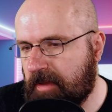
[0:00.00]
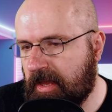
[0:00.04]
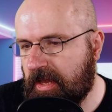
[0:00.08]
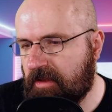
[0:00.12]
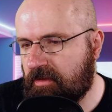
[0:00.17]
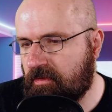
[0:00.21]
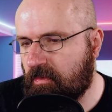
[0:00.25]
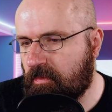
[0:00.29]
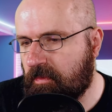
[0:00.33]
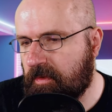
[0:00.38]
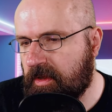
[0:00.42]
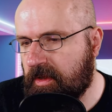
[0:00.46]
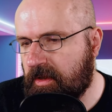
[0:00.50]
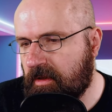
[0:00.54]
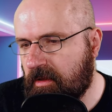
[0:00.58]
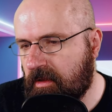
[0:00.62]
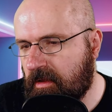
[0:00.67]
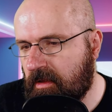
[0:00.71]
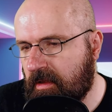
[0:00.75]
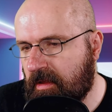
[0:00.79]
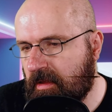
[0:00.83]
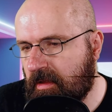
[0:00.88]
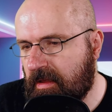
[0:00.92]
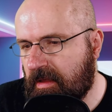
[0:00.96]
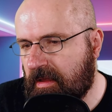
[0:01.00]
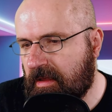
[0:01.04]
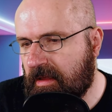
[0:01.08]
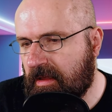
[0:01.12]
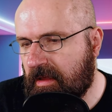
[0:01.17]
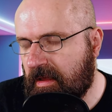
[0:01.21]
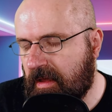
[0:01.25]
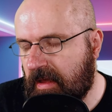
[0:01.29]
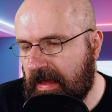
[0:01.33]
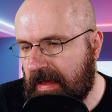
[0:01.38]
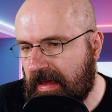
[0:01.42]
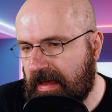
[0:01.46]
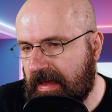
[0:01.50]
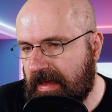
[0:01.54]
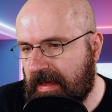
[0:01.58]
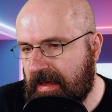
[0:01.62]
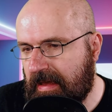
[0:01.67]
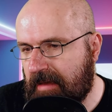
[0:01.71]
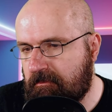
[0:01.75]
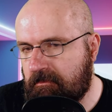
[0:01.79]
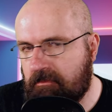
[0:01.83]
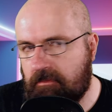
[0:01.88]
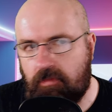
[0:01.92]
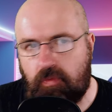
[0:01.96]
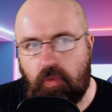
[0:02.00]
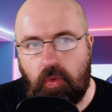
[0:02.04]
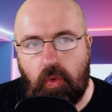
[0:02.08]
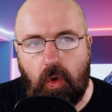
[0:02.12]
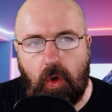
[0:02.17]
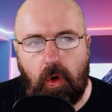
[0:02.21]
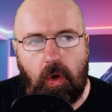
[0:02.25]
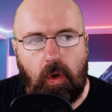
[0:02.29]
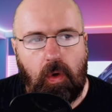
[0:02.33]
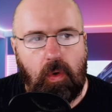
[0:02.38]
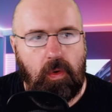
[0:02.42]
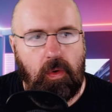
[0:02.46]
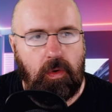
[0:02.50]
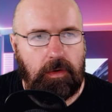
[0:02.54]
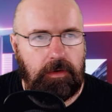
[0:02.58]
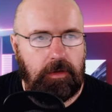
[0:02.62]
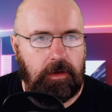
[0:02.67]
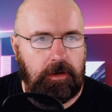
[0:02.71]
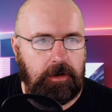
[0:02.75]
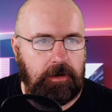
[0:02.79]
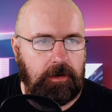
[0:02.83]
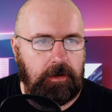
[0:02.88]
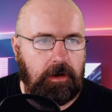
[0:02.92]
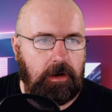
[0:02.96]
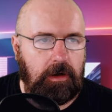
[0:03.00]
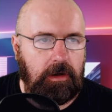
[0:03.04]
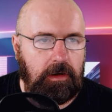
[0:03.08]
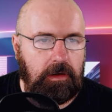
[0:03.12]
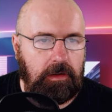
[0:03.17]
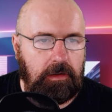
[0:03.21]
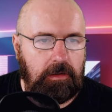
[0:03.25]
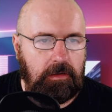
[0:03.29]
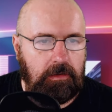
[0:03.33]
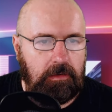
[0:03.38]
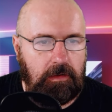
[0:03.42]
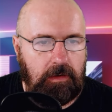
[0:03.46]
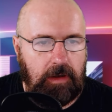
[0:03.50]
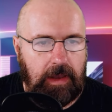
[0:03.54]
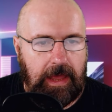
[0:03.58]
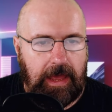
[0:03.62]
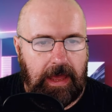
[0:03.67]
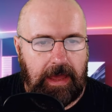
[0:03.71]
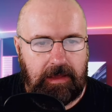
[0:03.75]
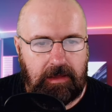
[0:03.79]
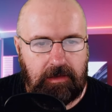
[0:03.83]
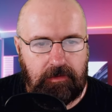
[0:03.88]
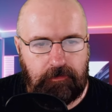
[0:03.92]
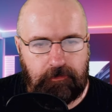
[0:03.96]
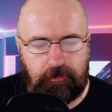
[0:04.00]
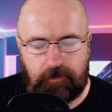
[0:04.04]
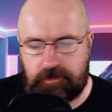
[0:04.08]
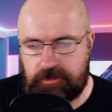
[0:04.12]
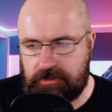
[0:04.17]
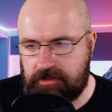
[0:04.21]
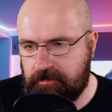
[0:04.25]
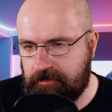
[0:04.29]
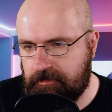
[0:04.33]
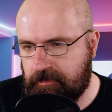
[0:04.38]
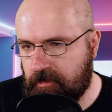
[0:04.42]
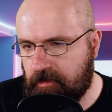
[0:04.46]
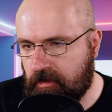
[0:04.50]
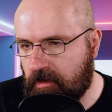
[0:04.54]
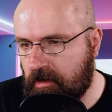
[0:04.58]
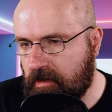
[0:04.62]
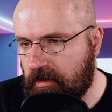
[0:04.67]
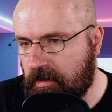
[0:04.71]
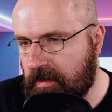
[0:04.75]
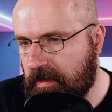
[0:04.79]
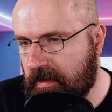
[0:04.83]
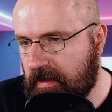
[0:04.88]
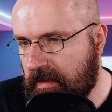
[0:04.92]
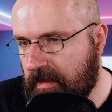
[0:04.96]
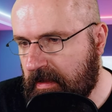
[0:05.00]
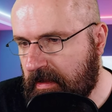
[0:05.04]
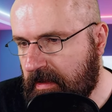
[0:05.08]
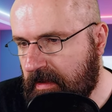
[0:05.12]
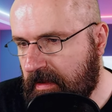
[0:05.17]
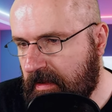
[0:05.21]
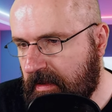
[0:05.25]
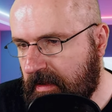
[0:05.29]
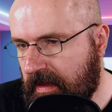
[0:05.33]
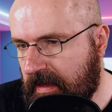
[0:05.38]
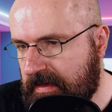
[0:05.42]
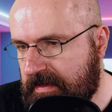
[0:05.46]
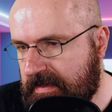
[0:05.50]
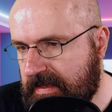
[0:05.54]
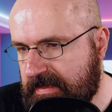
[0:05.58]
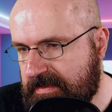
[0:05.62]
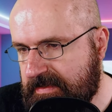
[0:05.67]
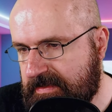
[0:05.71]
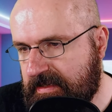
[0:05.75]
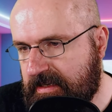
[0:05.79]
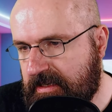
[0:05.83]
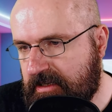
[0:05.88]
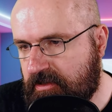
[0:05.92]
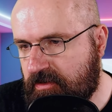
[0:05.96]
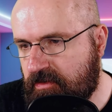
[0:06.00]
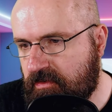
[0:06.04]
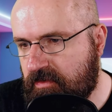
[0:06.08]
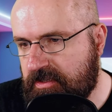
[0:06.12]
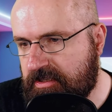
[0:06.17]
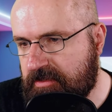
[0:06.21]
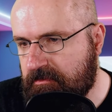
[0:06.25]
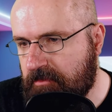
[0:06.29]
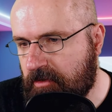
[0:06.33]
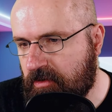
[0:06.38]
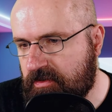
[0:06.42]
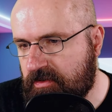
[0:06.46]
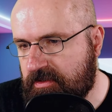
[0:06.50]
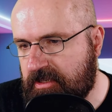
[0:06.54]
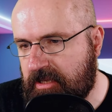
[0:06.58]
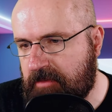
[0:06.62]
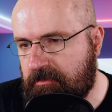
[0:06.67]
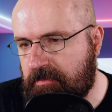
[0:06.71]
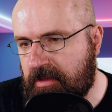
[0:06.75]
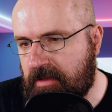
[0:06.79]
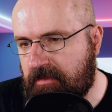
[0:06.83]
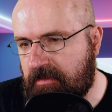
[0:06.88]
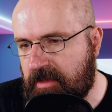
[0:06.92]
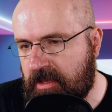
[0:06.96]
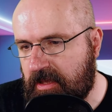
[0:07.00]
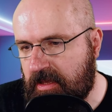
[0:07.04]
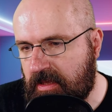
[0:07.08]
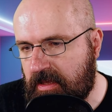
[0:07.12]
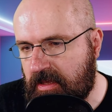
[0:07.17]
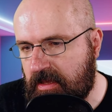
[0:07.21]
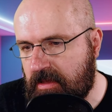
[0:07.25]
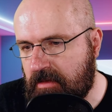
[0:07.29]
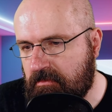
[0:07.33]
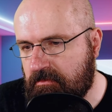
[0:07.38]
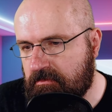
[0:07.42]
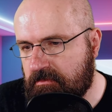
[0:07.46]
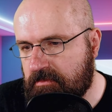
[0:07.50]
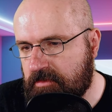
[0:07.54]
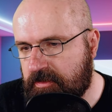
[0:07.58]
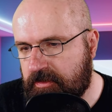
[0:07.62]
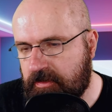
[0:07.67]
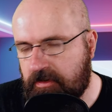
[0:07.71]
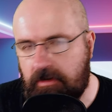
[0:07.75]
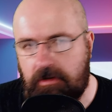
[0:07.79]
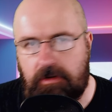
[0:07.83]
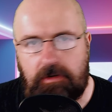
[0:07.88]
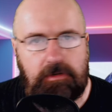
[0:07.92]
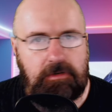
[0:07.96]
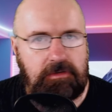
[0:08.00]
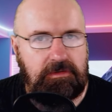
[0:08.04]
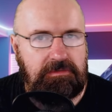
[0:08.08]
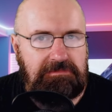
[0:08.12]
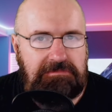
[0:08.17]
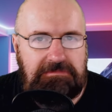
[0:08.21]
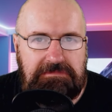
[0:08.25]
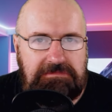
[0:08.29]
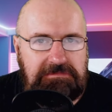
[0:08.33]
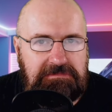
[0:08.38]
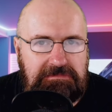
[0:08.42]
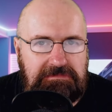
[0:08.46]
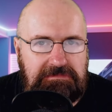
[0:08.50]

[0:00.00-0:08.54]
pay to win? Um, no, not at all. Like first of all, uh, Destiny two is mostly P V E, so